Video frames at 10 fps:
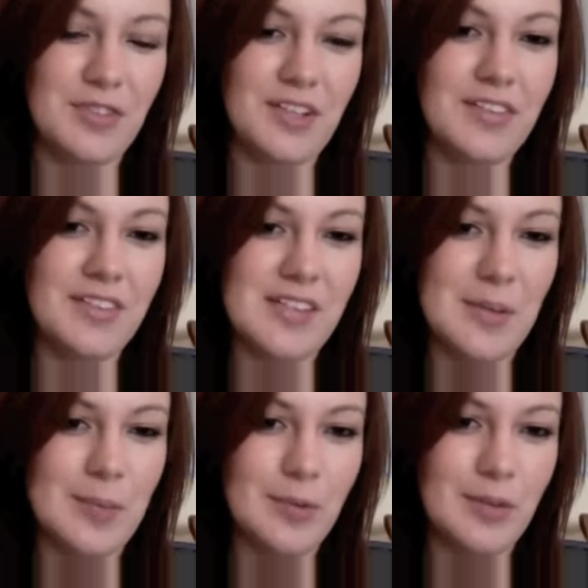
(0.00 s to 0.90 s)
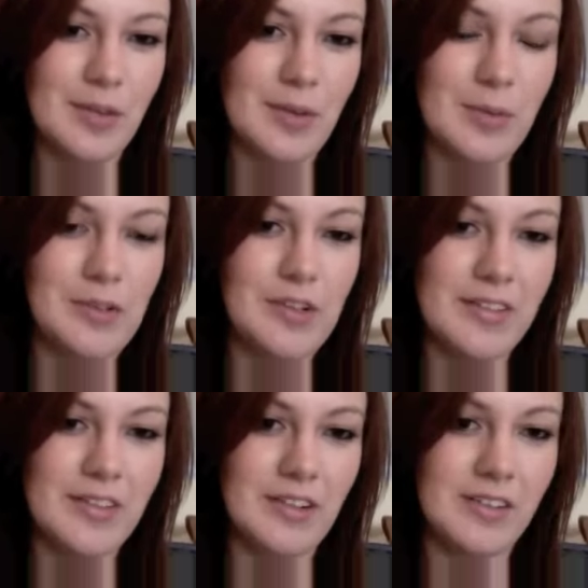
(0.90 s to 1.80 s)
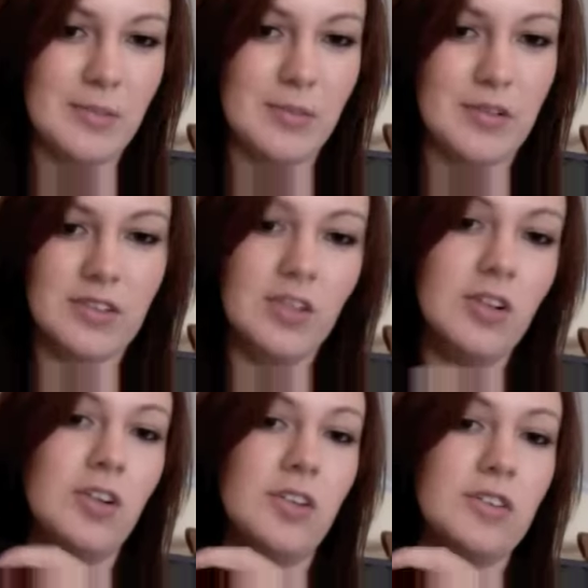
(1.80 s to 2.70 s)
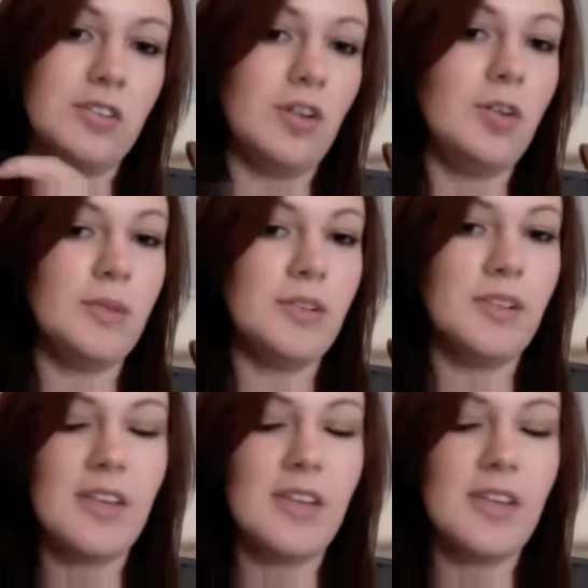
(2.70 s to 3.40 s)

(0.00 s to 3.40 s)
like the sample that people got in the glossy box, or the normal.